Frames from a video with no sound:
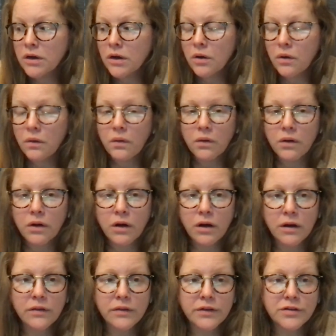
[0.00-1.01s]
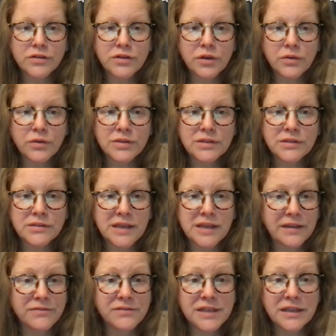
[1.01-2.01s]
Or there's no
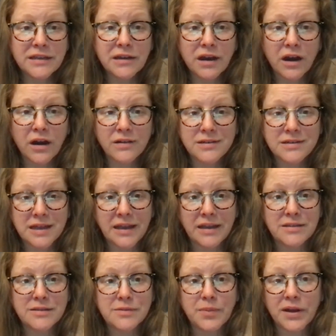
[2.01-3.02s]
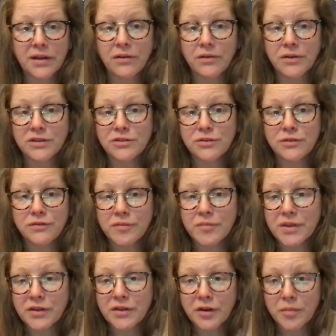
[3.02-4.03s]
safety on dates by going to a
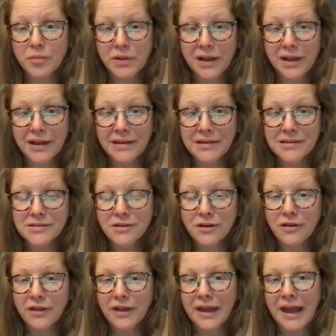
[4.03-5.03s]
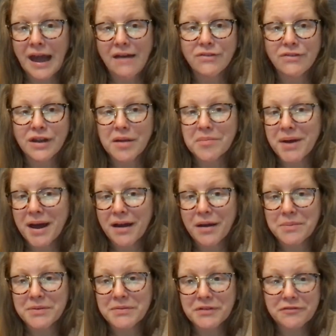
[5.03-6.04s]
familiar place or like having a
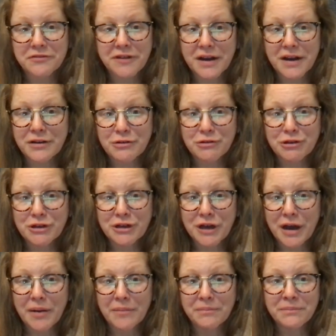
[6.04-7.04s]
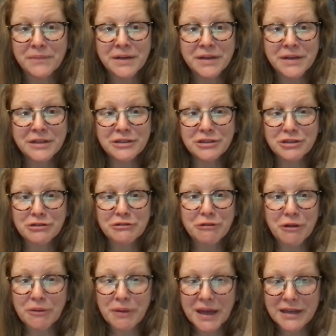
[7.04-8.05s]
backup of a friend who could come to your
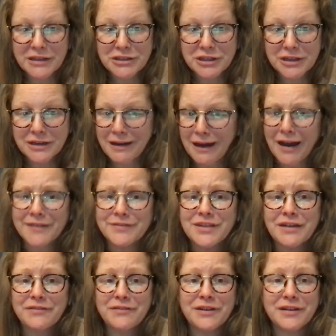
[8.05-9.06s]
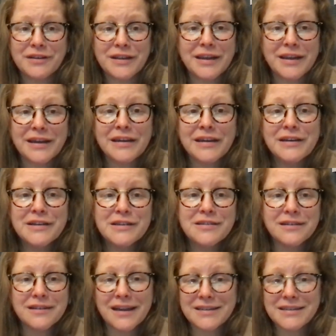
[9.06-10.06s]
location. I've definitely
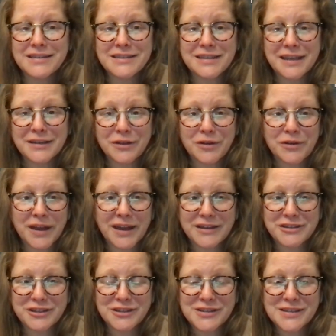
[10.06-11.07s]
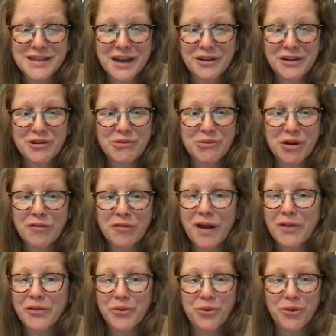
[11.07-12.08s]
selected date locations that I knew were
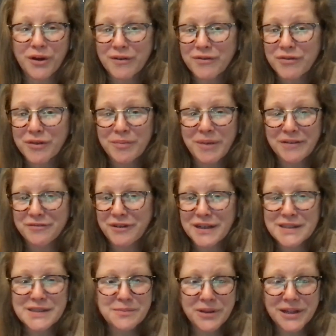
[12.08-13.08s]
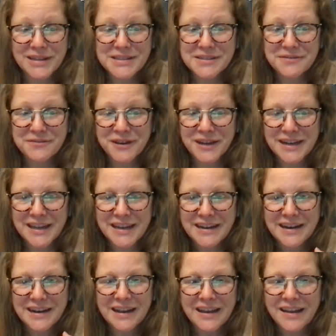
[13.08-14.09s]
around the corner from my friend's place if I
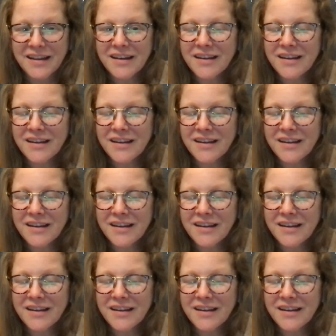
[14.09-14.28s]
needed it.